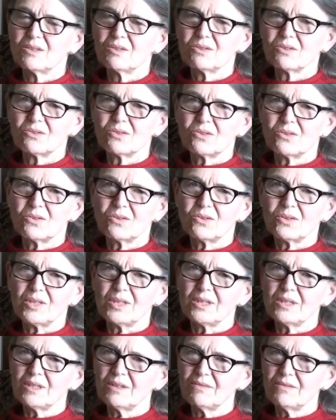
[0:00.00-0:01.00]
So
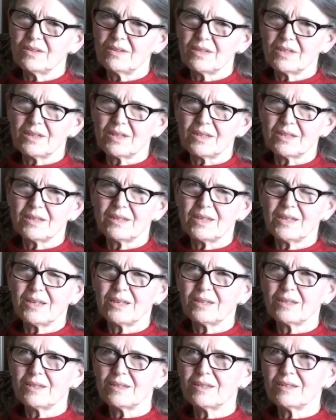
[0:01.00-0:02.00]
he lived to tell the
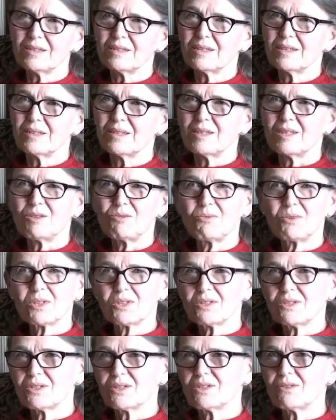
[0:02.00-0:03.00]
tale. He
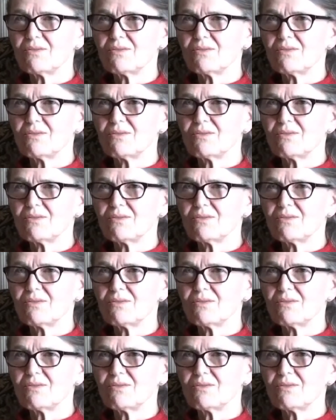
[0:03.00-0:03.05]
wasn't